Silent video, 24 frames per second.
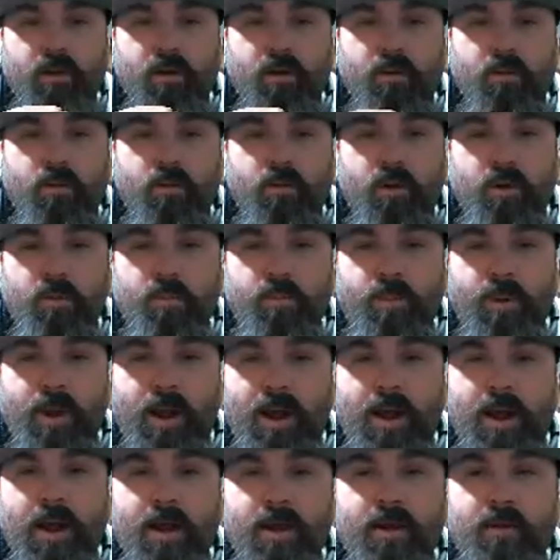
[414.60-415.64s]
when you
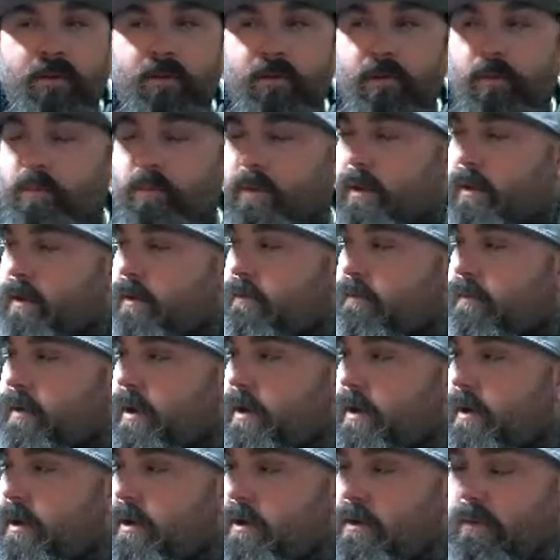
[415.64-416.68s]
buy something
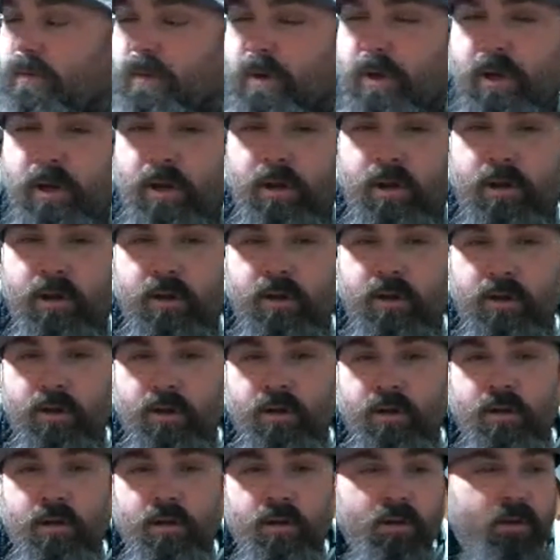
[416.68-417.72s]
very unique,
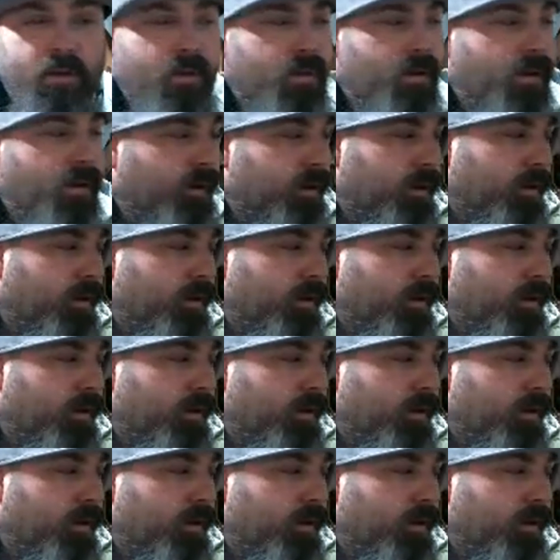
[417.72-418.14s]
like